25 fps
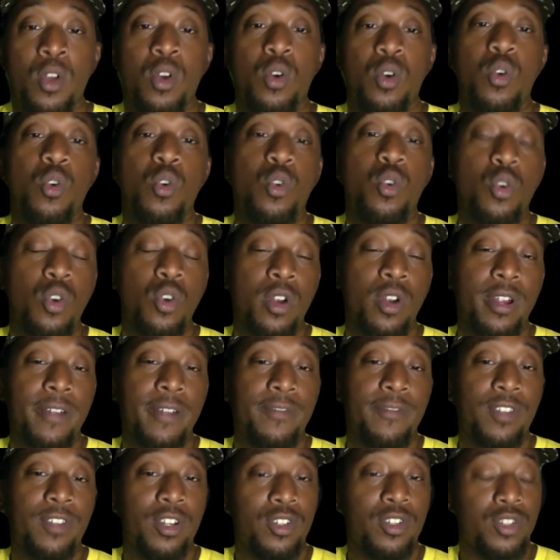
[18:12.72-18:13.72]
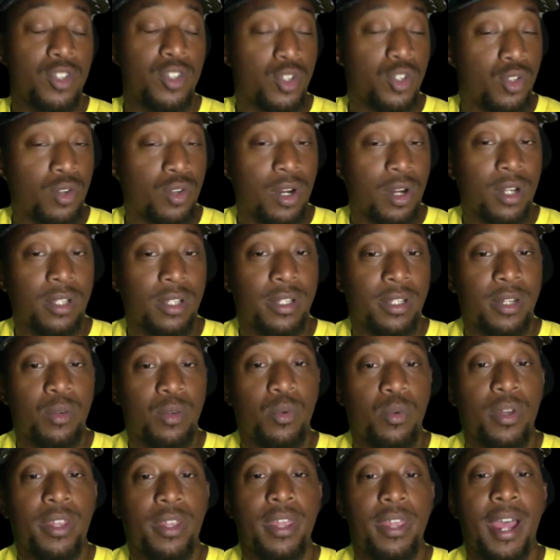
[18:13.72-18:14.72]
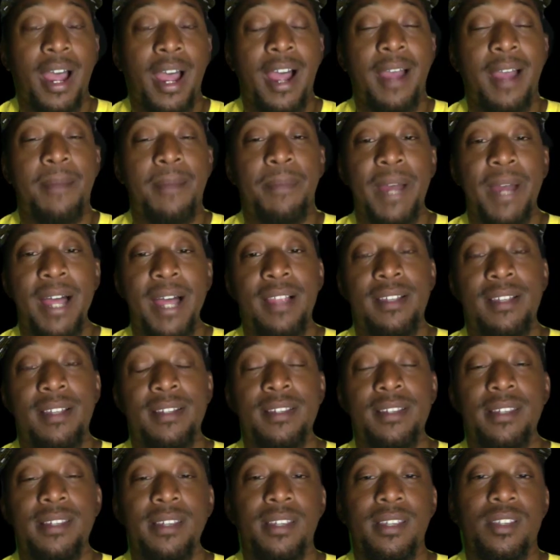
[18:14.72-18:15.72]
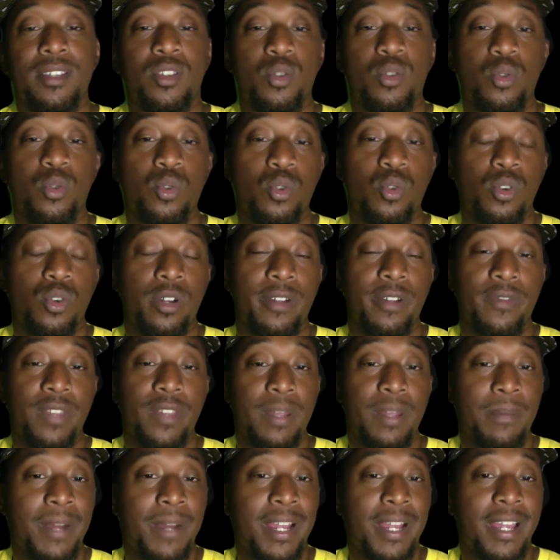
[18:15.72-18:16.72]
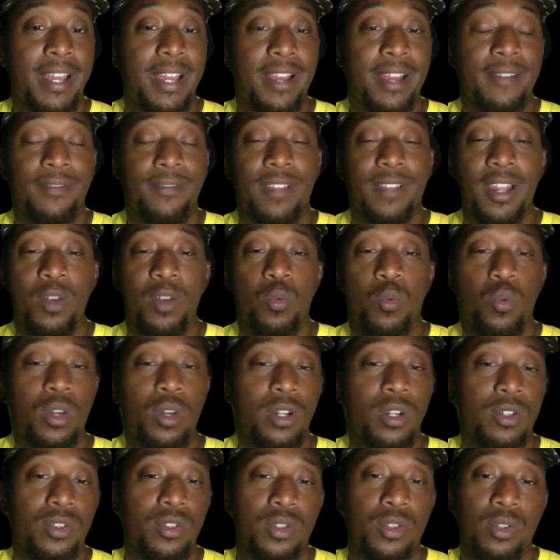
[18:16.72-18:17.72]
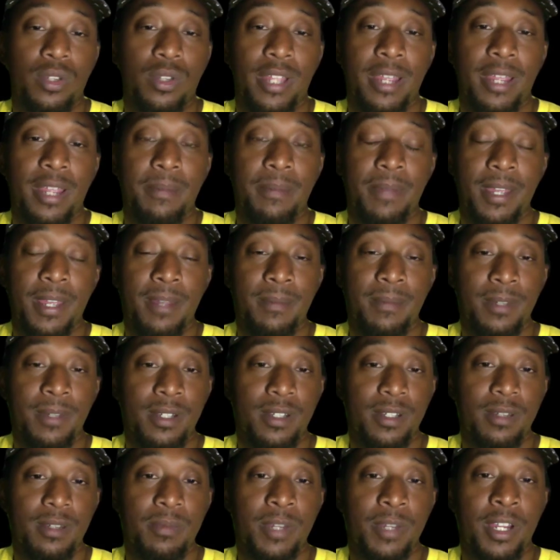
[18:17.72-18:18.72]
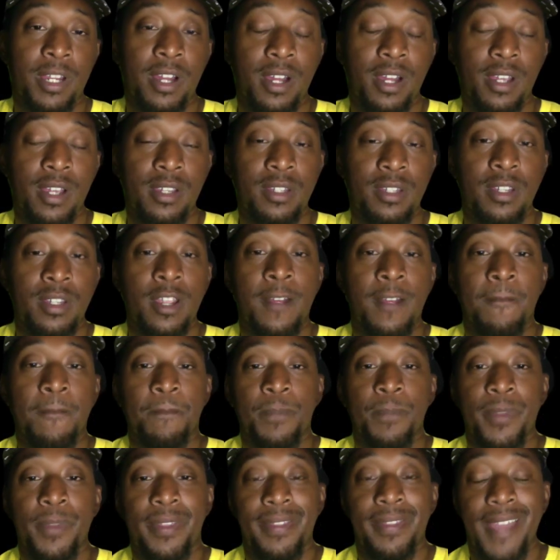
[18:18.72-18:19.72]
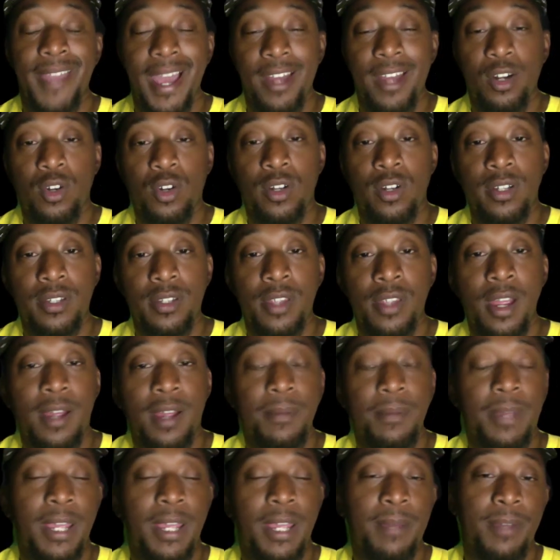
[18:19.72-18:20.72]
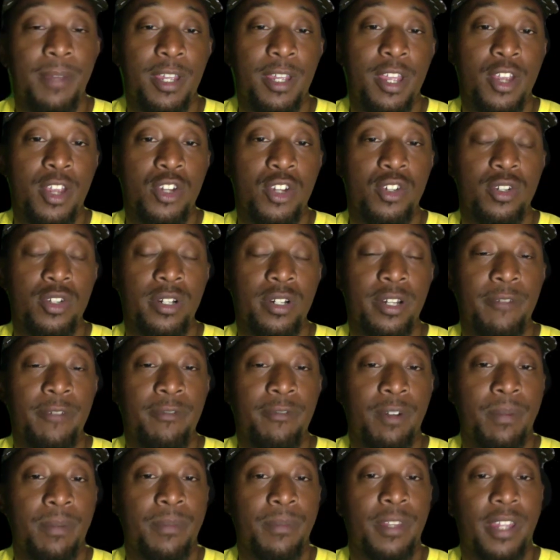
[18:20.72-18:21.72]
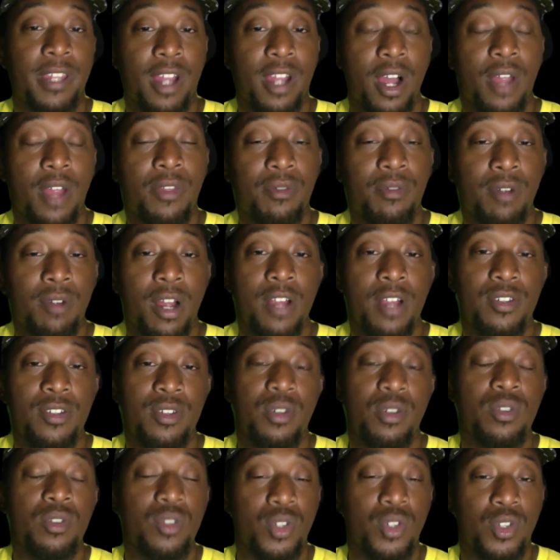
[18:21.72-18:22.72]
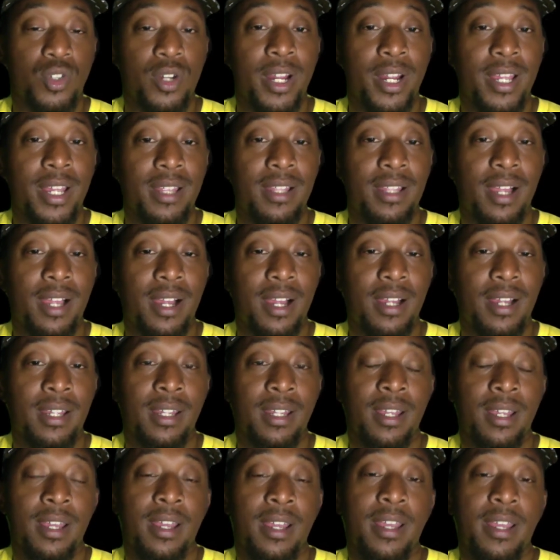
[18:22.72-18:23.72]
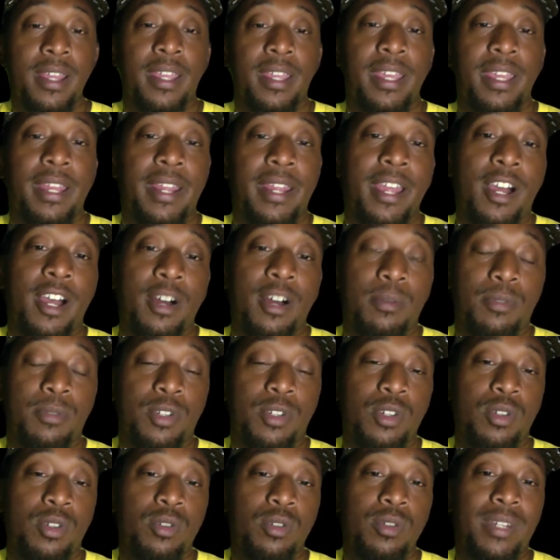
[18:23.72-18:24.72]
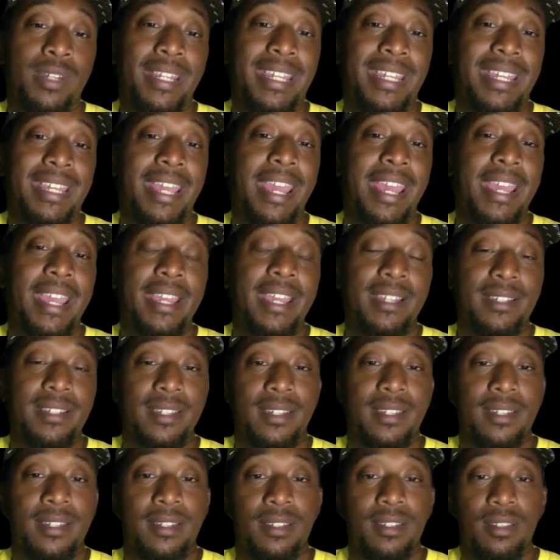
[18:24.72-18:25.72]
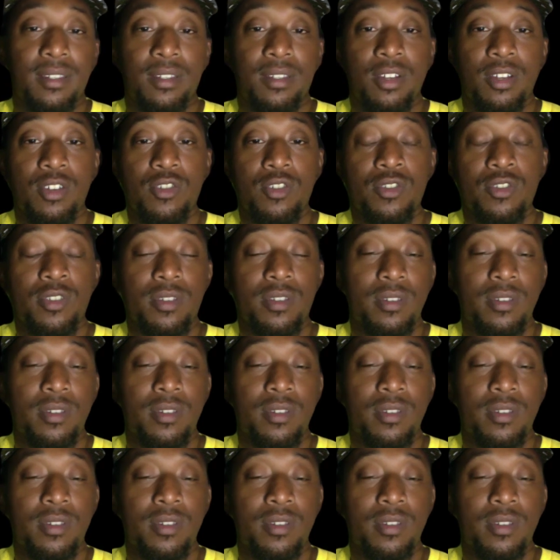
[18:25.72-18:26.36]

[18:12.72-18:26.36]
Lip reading: or if they're just struggling with high balances, or if they might have like 1 or 2 late payments, because that on-time payment history from the authorized user trade line can help to negate those